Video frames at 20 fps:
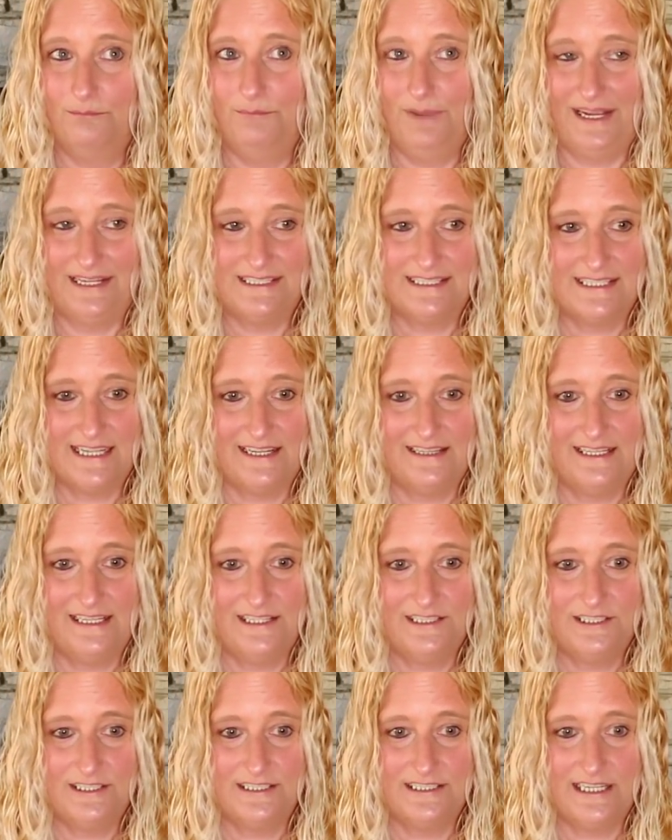best. I
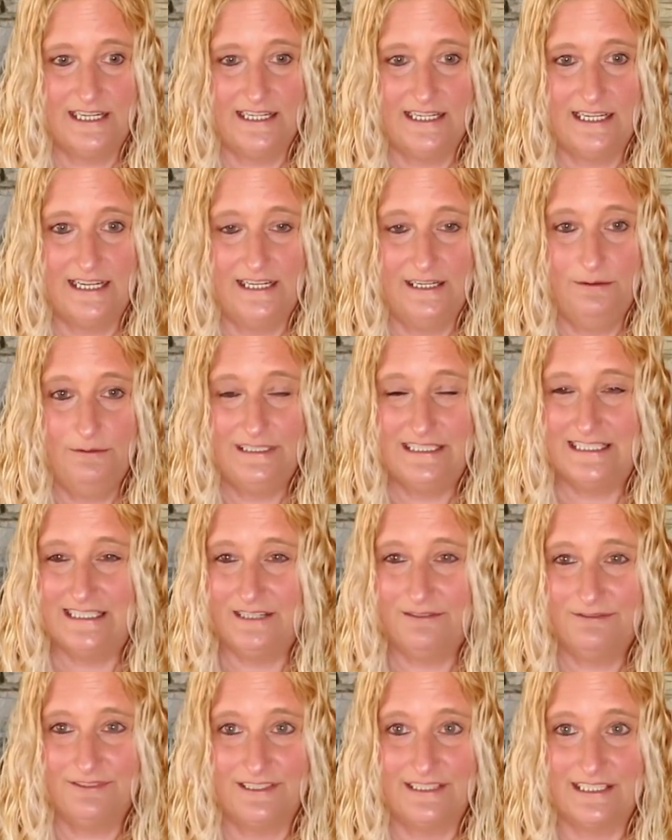think she said it was
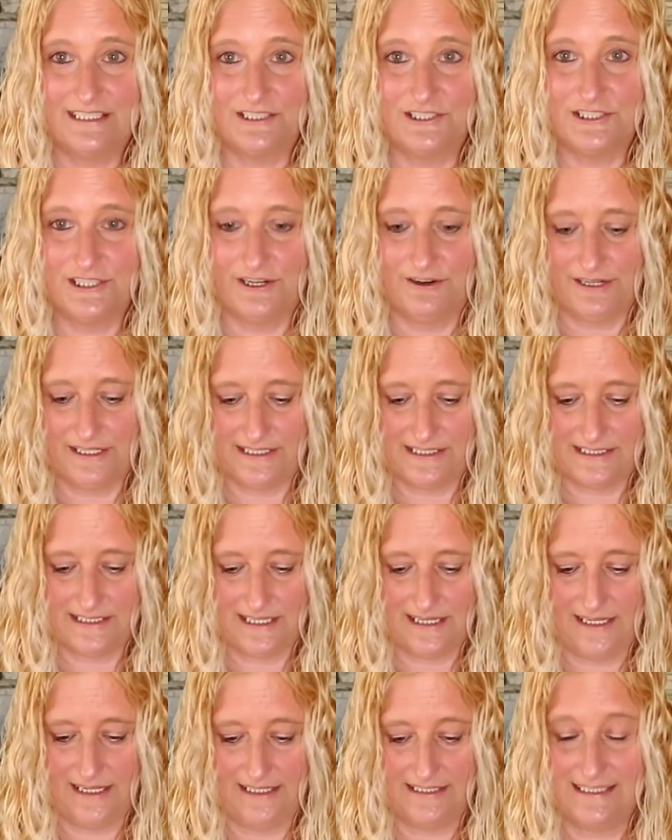different this year.
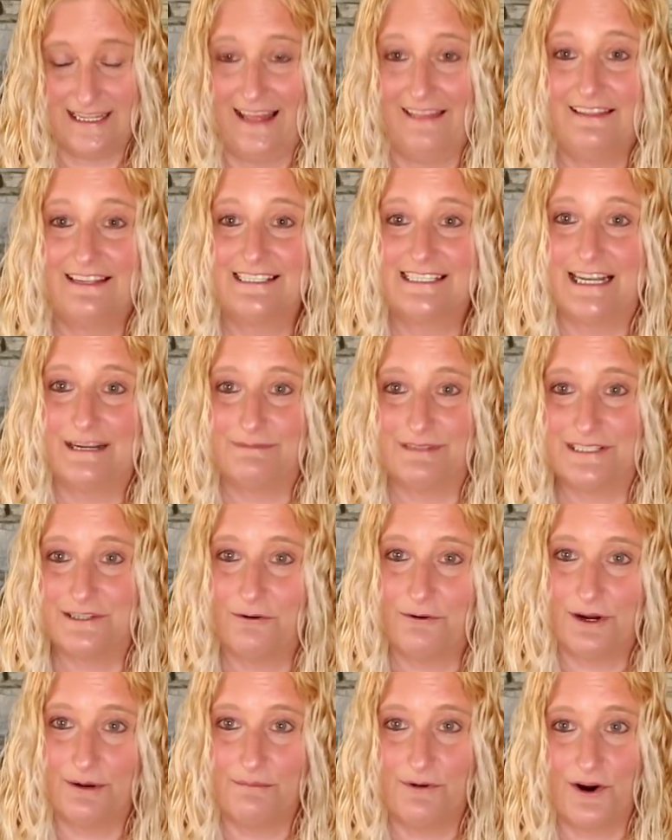It's not the same as
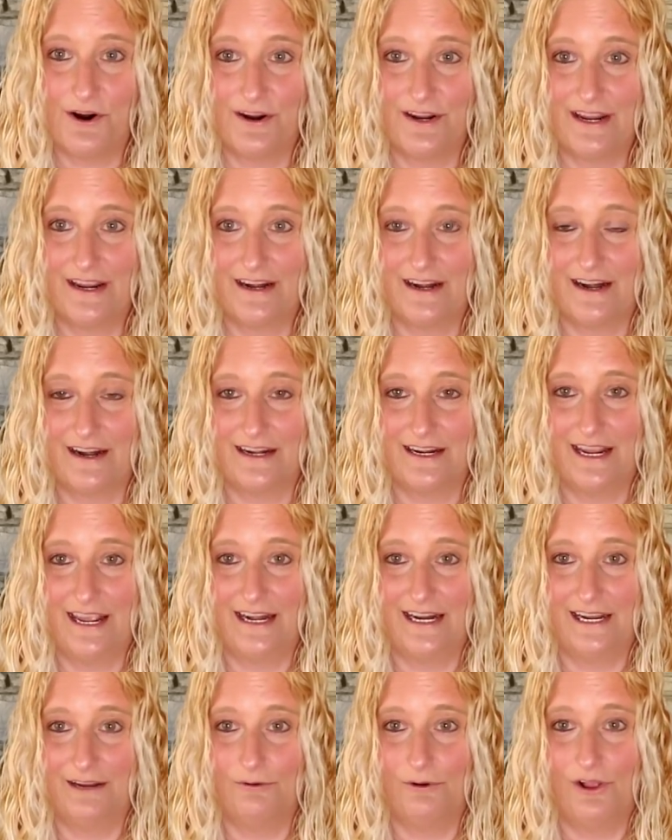going to market and
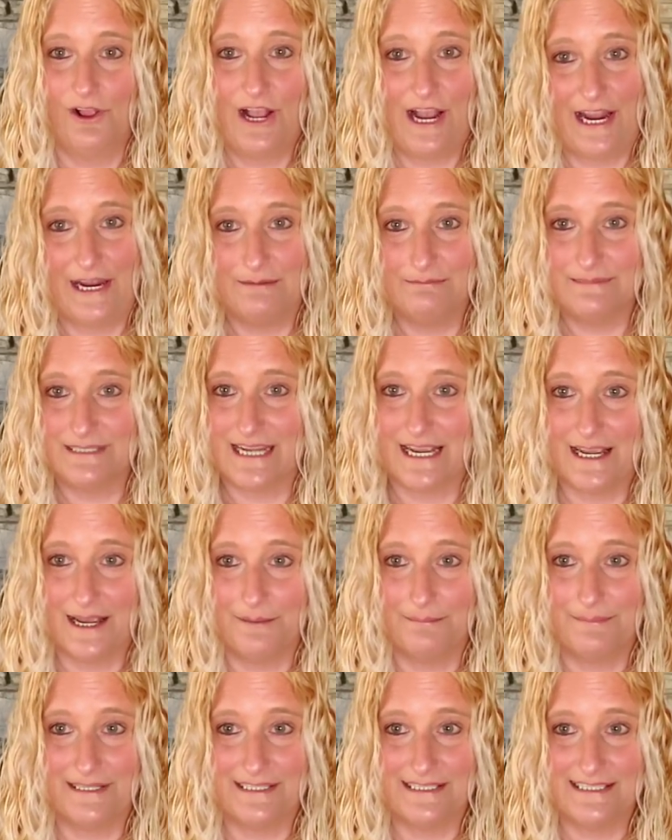getting all hyped
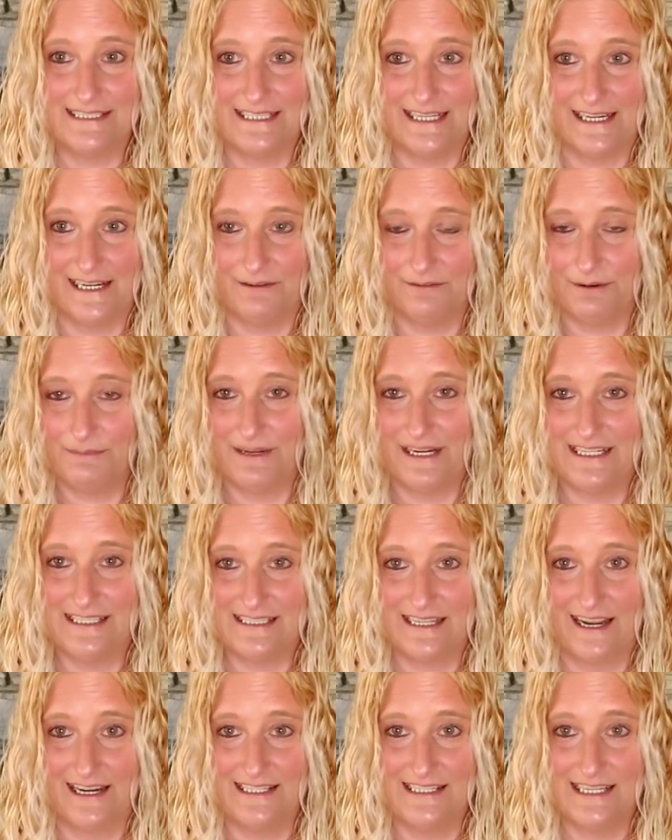up and seeing
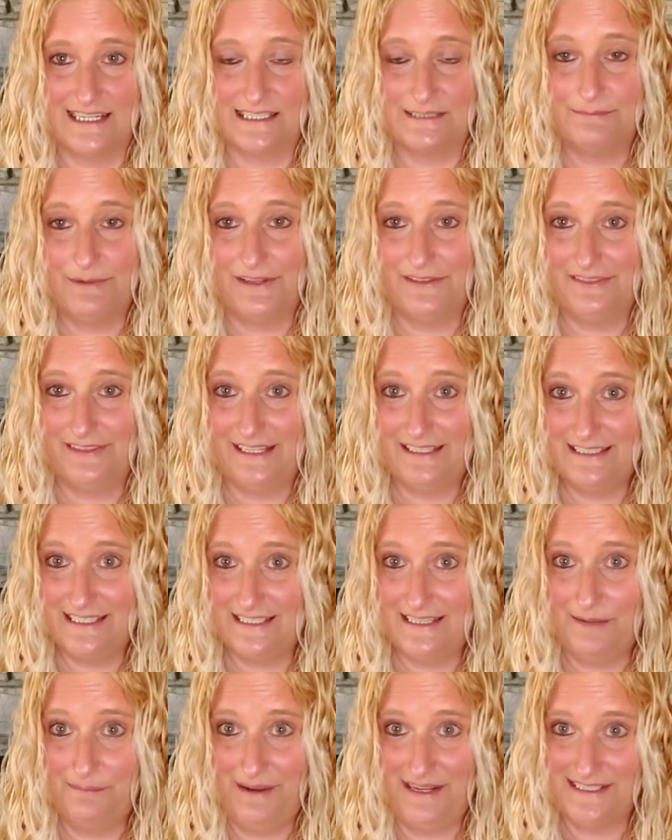everybody's ideas, but they
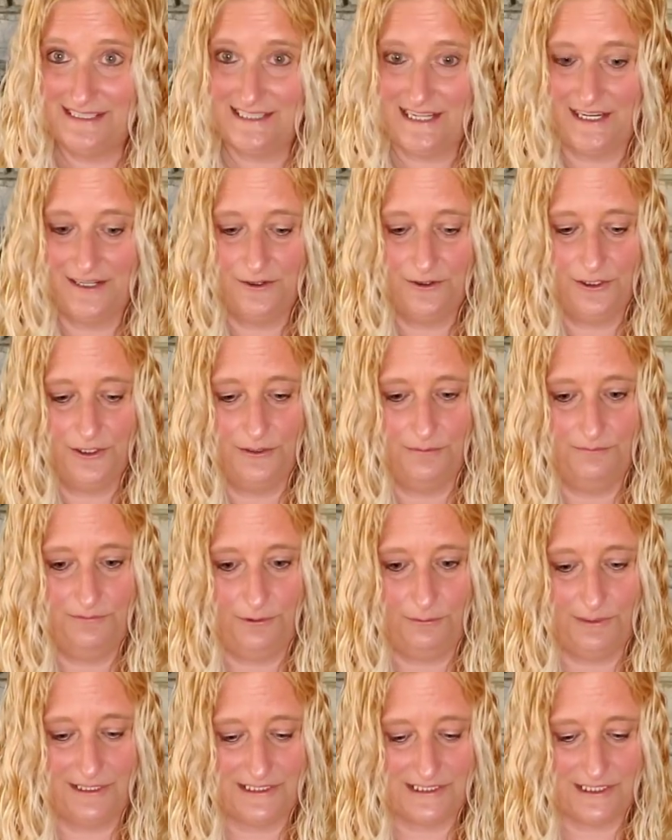did the best they could
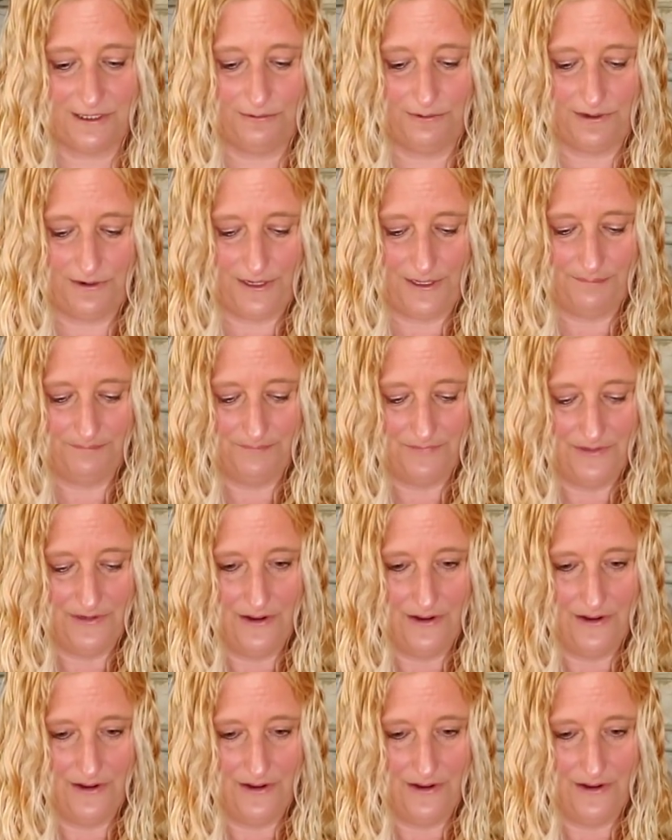for what's going on.